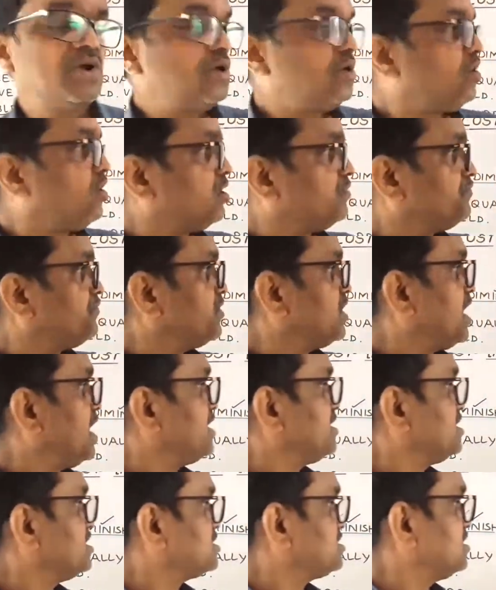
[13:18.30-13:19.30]
of
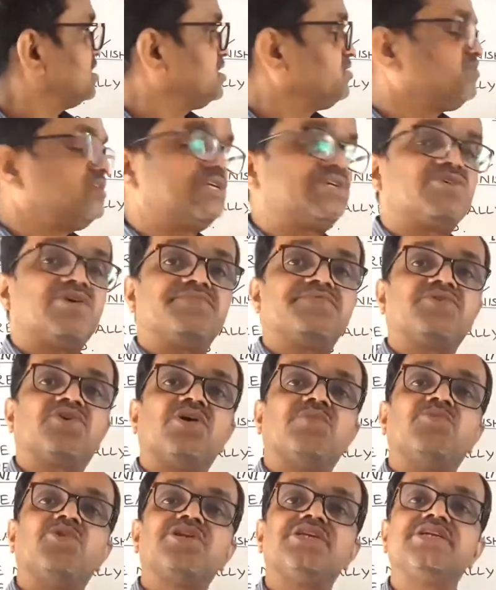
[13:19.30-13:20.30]
additional unit of
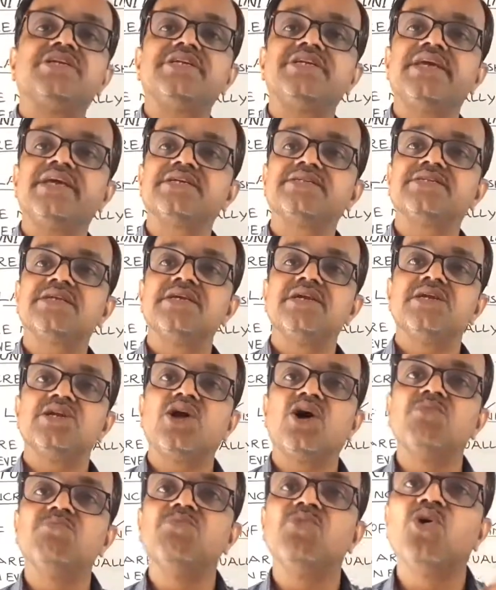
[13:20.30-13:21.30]
commodity X,
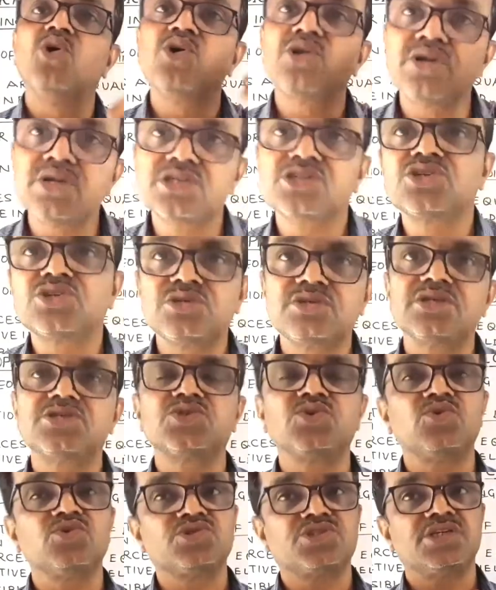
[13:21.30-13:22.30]
now more
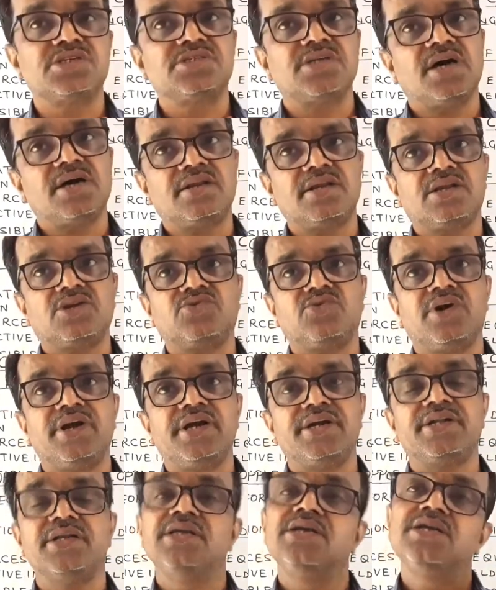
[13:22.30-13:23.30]
resources are
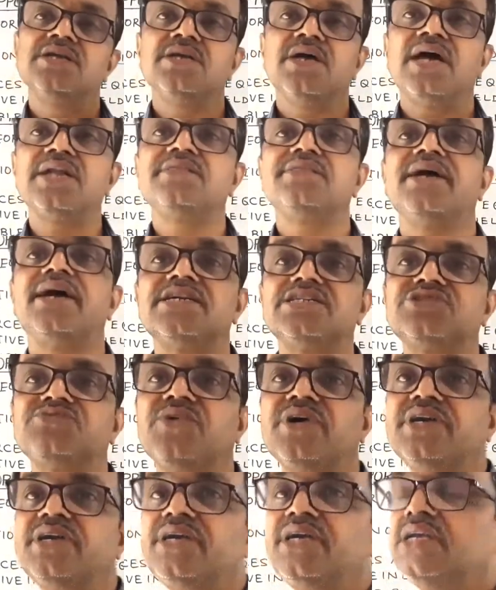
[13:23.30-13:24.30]
required, and that's
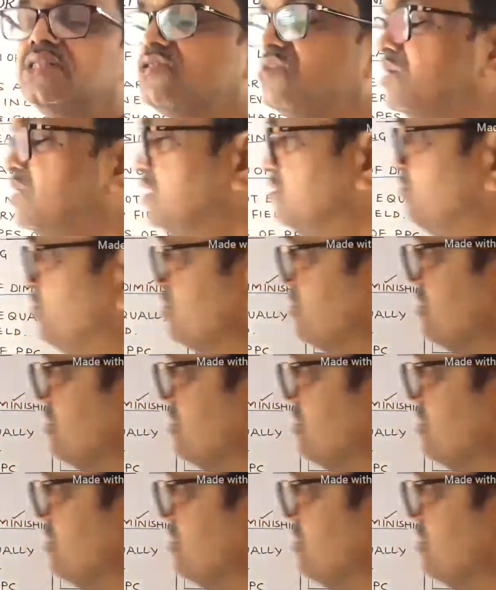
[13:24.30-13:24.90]
why the number